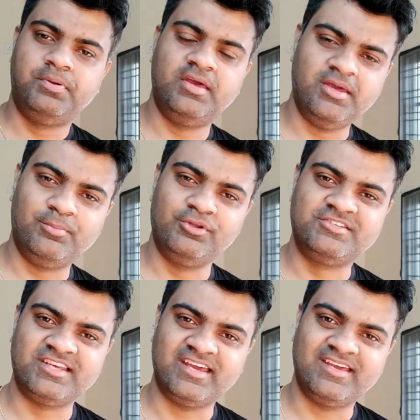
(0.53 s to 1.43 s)
people
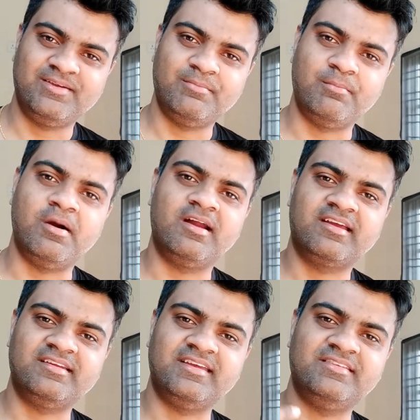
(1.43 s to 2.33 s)
say
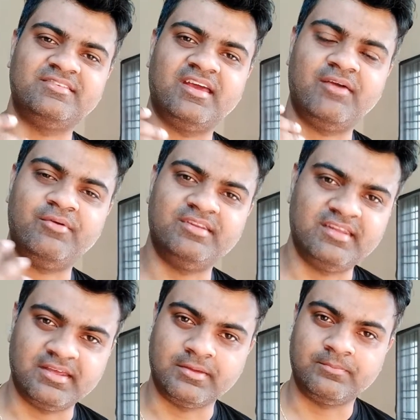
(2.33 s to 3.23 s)
marketing is
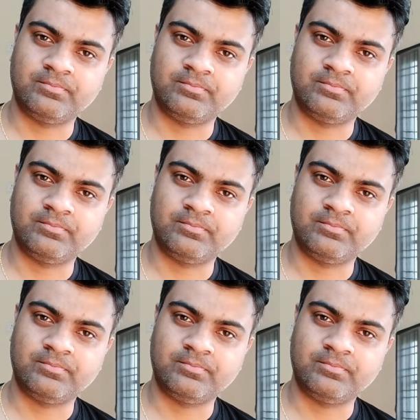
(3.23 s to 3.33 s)
everything.